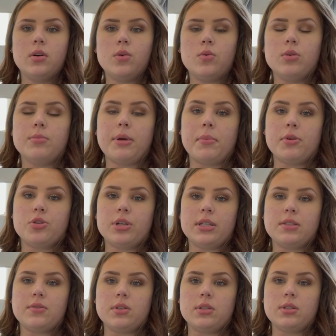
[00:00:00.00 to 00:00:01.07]
we'll maybe
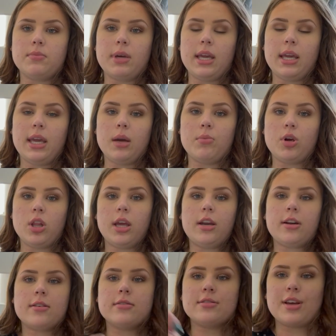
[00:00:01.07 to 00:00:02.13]
transfer to my camera
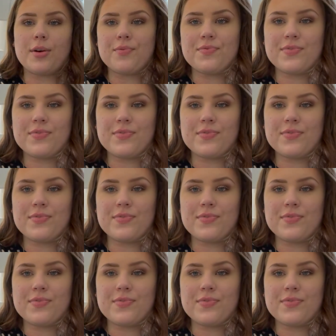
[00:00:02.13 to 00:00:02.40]
later, so.